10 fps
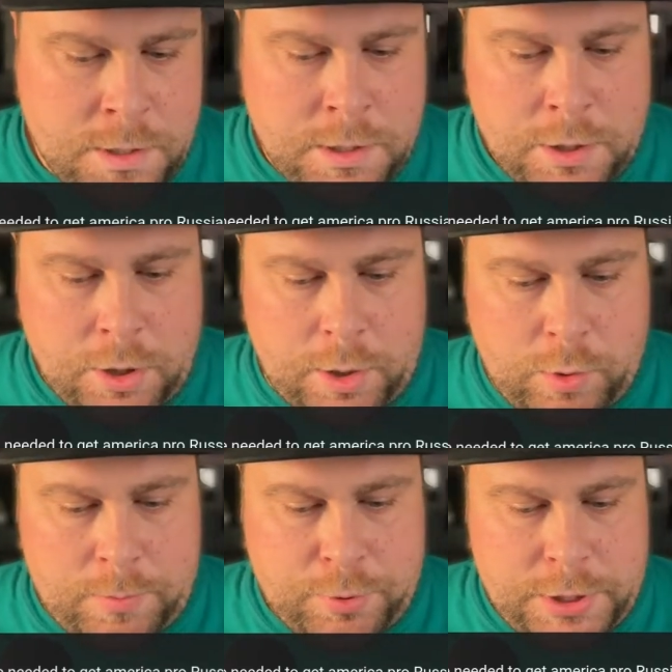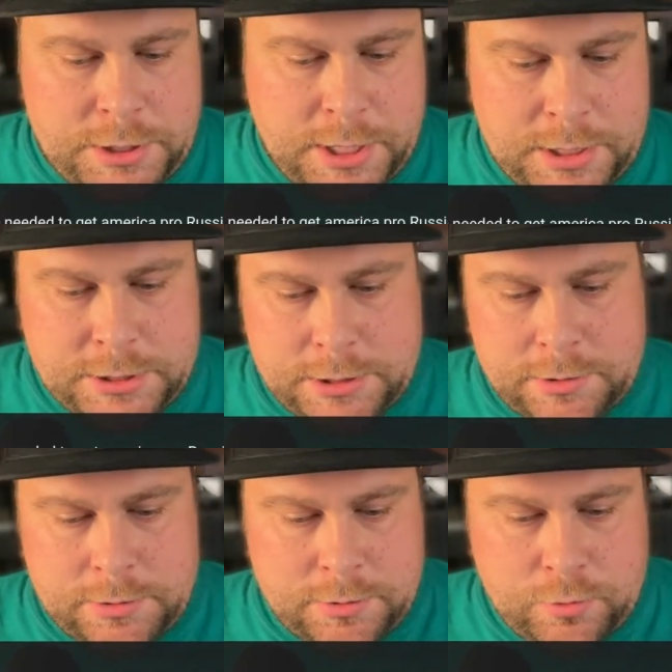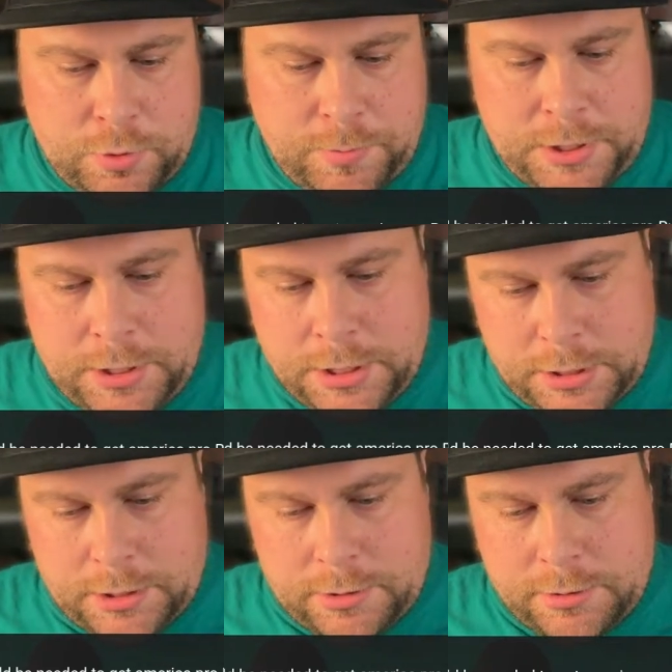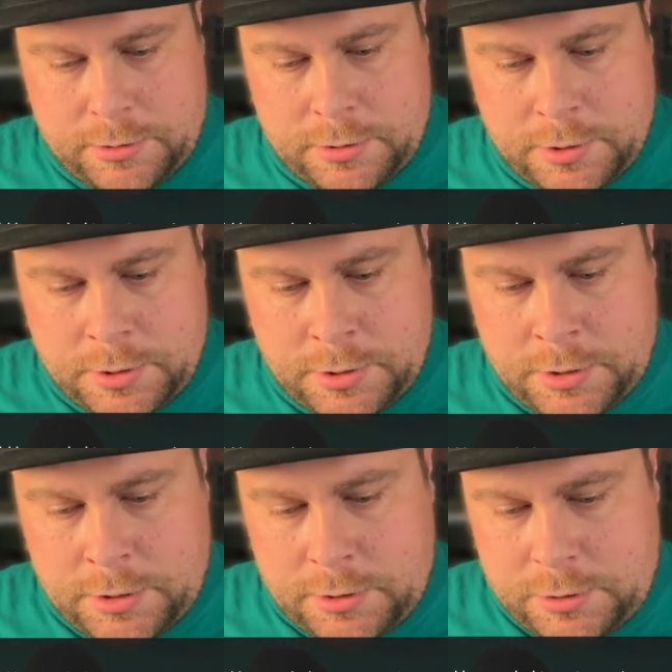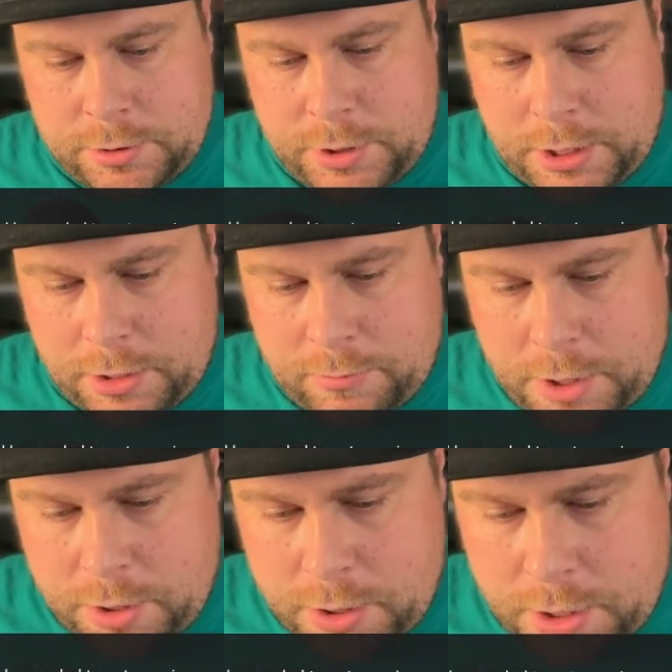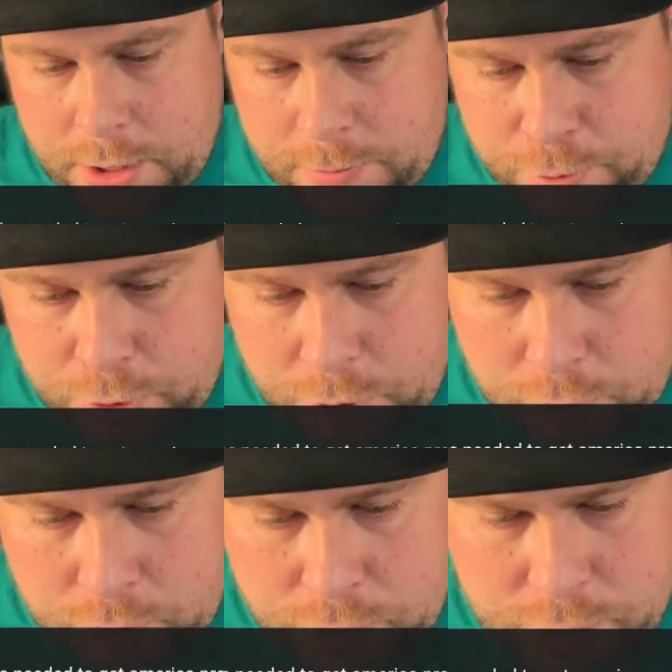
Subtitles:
All right, what pretext would be needed to get America pro